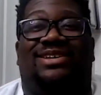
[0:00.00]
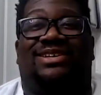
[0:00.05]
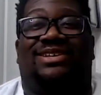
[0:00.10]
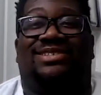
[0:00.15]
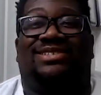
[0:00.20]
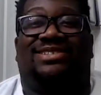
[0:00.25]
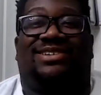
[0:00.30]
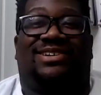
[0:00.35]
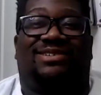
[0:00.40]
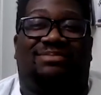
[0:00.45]

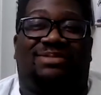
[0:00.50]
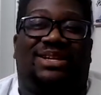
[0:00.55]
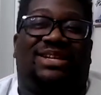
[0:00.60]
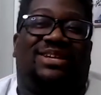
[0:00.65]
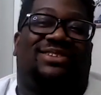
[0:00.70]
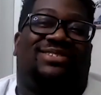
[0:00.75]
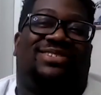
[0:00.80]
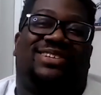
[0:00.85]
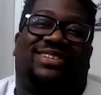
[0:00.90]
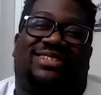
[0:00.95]
So I'm a
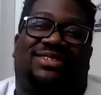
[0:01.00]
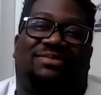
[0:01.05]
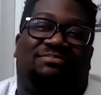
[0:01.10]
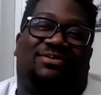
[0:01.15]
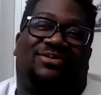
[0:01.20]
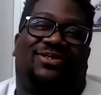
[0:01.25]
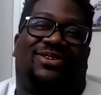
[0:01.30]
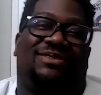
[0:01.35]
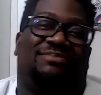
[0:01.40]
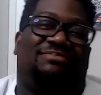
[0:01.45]
little
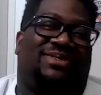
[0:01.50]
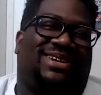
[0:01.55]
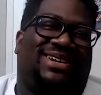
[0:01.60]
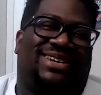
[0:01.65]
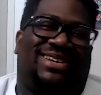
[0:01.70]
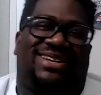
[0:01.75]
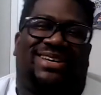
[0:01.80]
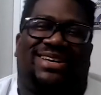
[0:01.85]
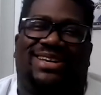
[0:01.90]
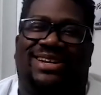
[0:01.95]
disappointed, but
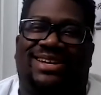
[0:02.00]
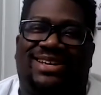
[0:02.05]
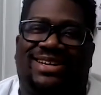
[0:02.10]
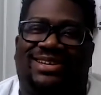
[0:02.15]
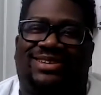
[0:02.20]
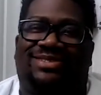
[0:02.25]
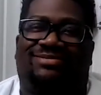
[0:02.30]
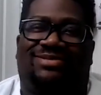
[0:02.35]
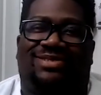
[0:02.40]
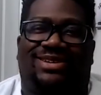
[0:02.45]
it
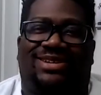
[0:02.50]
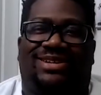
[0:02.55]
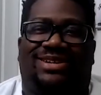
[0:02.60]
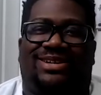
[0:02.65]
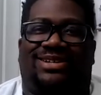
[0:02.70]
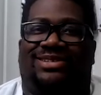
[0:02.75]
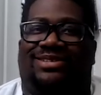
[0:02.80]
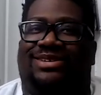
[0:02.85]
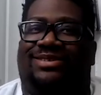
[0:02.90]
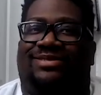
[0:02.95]
is what it
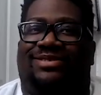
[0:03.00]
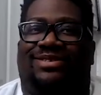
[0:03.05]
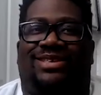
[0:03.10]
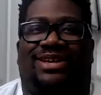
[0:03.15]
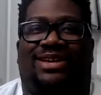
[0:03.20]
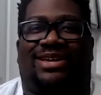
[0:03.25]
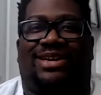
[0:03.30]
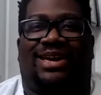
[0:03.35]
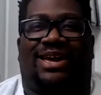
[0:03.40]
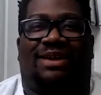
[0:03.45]
is.
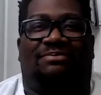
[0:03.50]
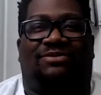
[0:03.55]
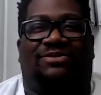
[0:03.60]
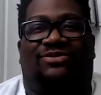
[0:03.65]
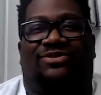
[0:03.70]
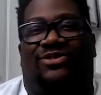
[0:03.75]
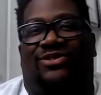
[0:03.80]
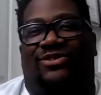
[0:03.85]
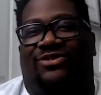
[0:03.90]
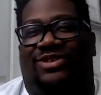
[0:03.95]
Everything happens
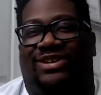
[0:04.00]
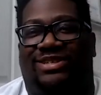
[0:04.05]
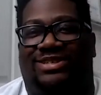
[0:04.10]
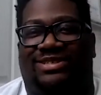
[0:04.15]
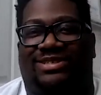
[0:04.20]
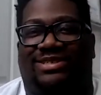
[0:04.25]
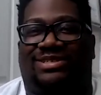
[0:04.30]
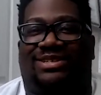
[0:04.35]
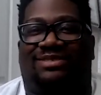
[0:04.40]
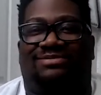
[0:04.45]
for a
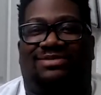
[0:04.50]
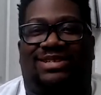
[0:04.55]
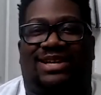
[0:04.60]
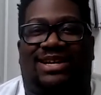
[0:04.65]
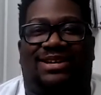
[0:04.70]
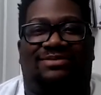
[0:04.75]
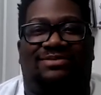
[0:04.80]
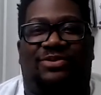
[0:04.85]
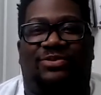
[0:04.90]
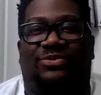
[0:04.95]
reason
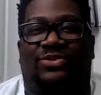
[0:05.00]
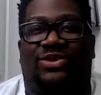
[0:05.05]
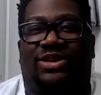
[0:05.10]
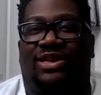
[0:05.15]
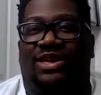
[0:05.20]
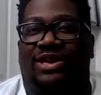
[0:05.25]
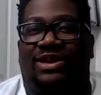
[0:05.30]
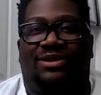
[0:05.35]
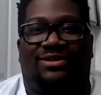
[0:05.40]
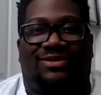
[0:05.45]
sometime, and we
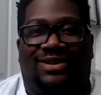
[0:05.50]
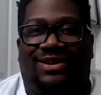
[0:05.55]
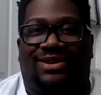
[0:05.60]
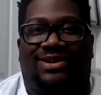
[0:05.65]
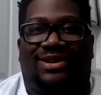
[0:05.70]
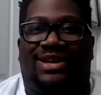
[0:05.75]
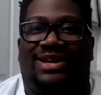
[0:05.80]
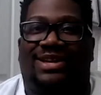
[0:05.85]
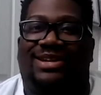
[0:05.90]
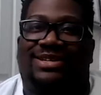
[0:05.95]
ain't gonna
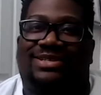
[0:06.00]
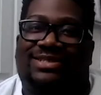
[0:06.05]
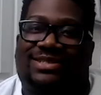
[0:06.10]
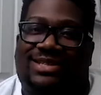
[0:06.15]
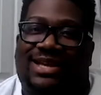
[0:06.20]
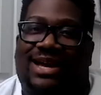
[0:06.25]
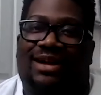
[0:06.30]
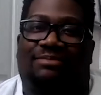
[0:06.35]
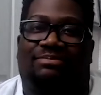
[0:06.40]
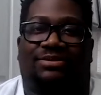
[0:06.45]
let that
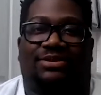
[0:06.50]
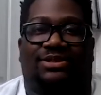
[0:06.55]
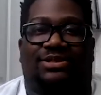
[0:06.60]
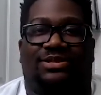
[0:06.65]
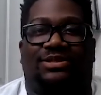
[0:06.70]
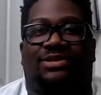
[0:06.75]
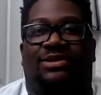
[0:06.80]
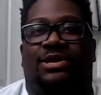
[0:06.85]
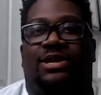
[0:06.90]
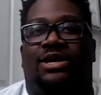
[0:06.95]
stop us.